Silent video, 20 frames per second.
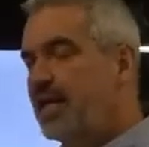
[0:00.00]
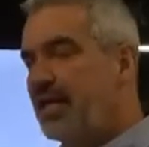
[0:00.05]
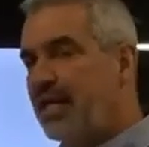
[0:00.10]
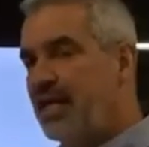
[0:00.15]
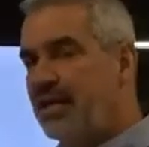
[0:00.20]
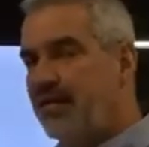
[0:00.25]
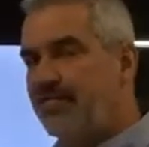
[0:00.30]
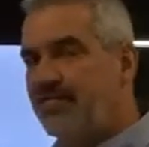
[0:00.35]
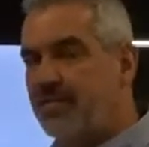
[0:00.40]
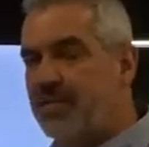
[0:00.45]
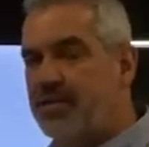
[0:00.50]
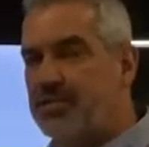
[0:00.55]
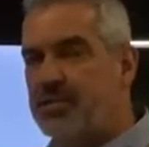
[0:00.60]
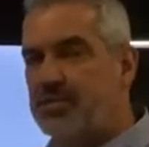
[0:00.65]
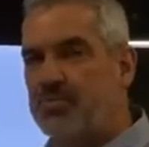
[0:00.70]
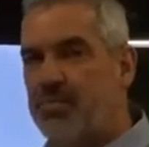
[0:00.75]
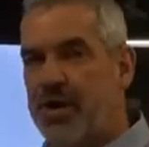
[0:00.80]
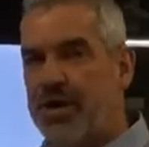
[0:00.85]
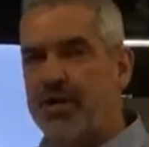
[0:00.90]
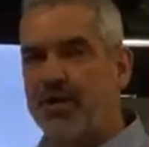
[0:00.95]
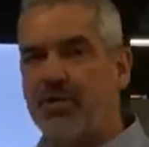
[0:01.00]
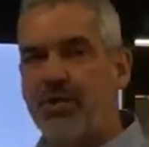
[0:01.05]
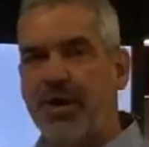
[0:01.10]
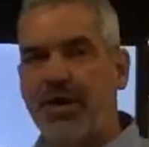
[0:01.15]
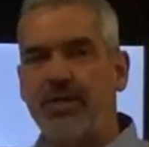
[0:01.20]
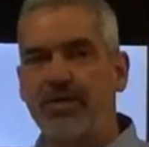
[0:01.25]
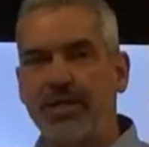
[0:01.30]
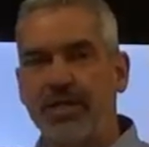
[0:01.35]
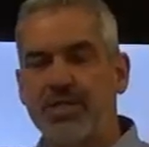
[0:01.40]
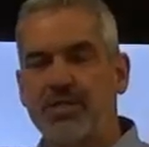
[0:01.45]
This is why
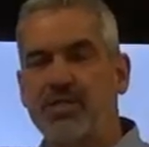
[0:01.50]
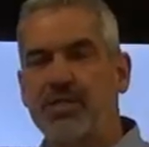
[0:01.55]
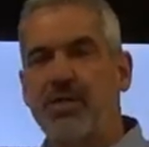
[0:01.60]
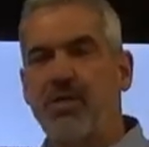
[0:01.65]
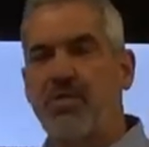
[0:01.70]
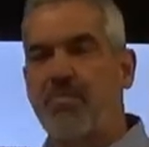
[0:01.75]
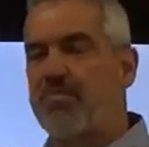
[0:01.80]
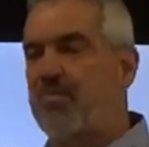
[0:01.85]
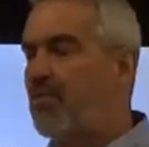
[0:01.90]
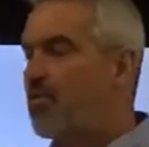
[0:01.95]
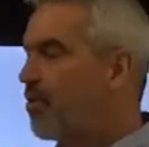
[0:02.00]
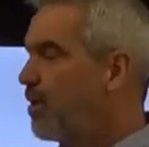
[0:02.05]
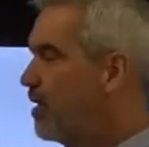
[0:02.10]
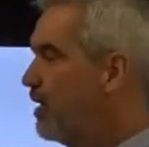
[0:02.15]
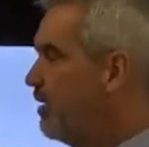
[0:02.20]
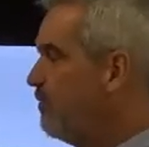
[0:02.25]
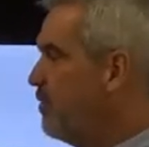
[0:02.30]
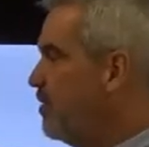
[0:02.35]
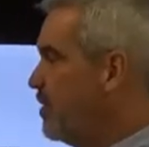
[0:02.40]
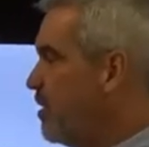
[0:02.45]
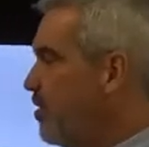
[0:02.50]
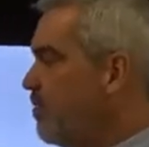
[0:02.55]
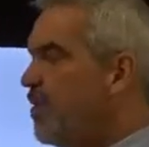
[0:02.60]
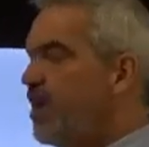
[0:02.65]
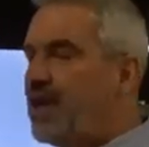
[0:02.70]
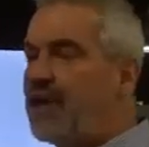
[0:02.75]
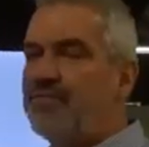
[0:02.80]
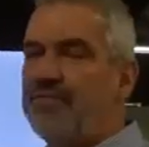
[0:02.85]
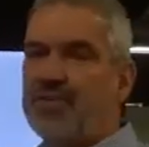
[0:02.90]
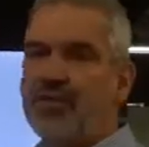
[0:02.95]
grounding is so important. If you don't
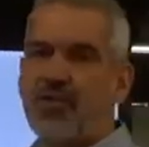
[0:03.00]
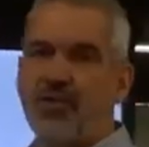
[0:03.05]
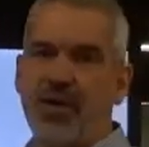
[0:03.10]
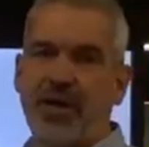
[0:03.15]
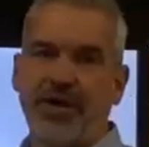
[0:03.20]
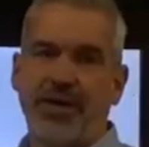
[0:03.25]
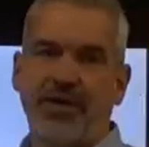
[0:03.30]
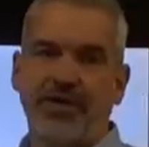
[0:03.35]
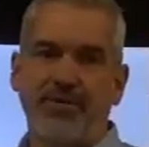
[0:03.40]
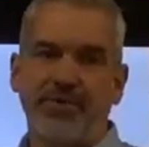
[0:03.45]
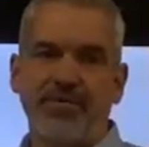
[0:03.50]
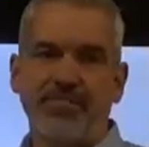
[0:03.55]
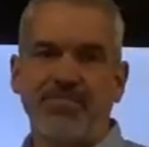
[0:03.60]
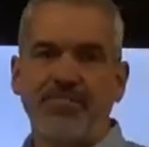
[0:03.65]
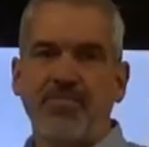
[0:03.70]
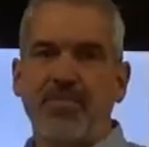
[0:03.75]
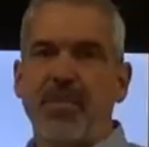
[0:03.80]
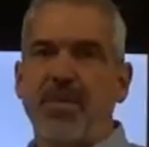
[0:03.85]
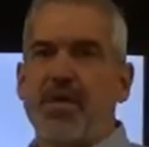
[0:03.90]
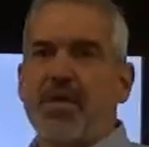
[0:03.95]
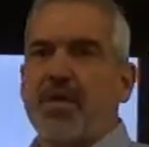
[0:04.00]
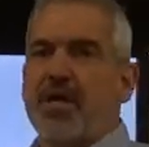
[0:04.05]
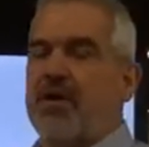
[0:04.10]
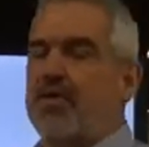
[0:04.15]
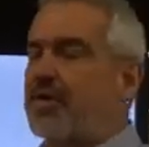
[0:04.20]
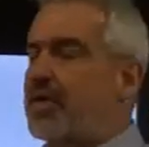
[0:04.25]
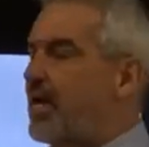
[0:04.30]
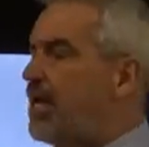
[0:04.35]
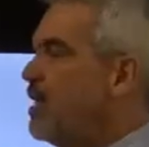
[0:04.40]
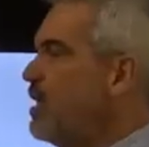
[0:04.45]
have the ground,
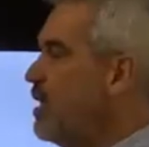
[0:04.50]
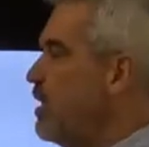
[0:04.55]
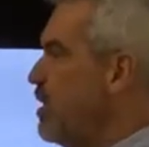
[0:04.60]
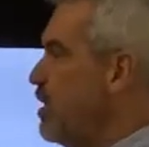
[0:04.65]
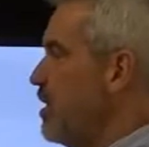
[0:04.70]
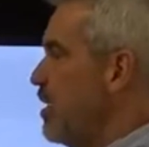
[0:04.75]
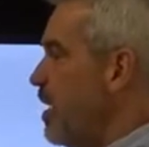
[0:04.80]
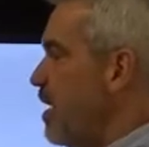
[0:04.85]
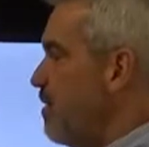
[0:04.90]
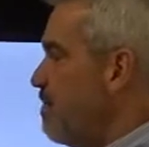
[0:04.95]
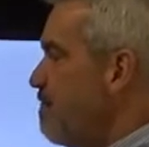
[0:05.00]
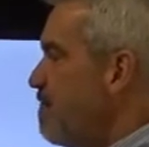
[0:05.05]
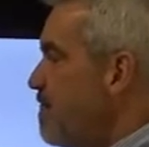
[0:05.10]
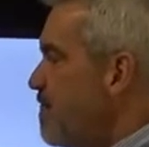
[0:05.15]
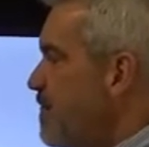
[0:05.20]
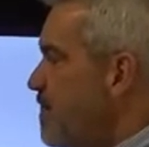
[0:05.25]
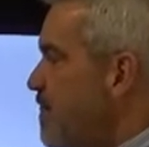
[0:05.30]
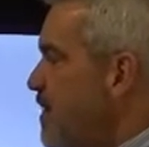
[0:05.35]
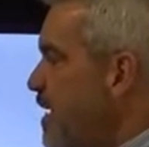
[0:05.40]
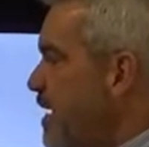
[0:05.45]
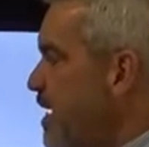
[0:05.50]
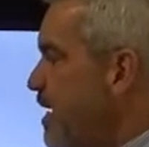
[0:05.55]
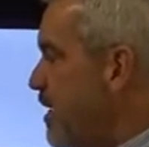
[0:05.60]
okay, the